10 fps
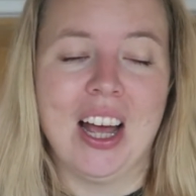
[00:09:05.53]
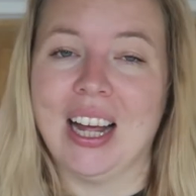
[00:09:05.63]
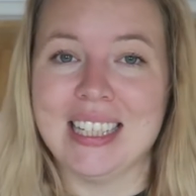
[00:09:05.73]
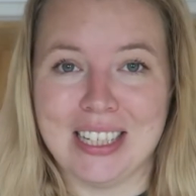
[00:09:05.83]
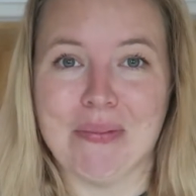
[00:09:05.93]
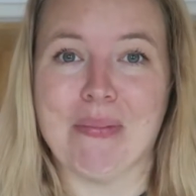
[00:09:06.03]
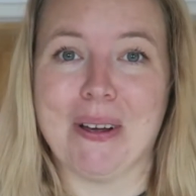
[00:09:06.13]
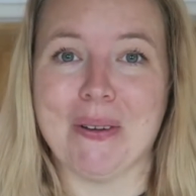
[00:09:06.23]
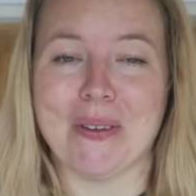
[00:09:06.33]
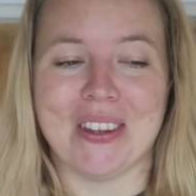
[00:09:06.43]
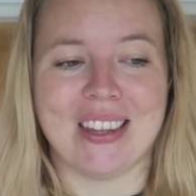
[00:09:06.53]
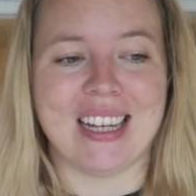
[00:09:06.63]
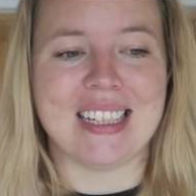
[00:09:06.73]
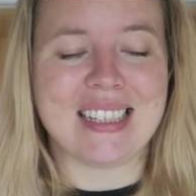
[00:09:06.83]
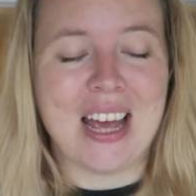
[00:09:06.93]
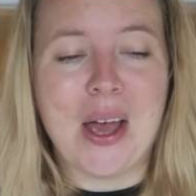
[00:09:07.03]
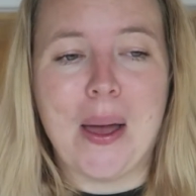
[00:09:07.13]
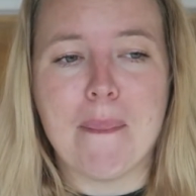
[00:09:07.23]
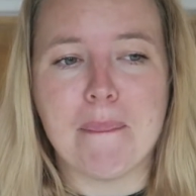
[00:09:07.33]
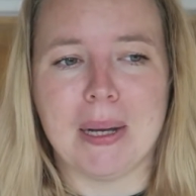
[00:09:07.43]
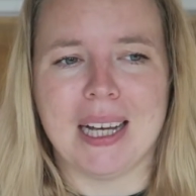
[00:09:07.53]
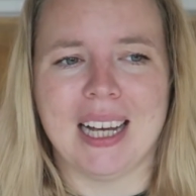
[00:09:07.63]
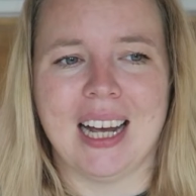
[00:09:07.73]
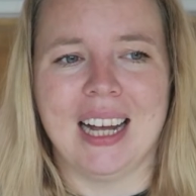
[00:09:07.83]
I didn't buy all the things, but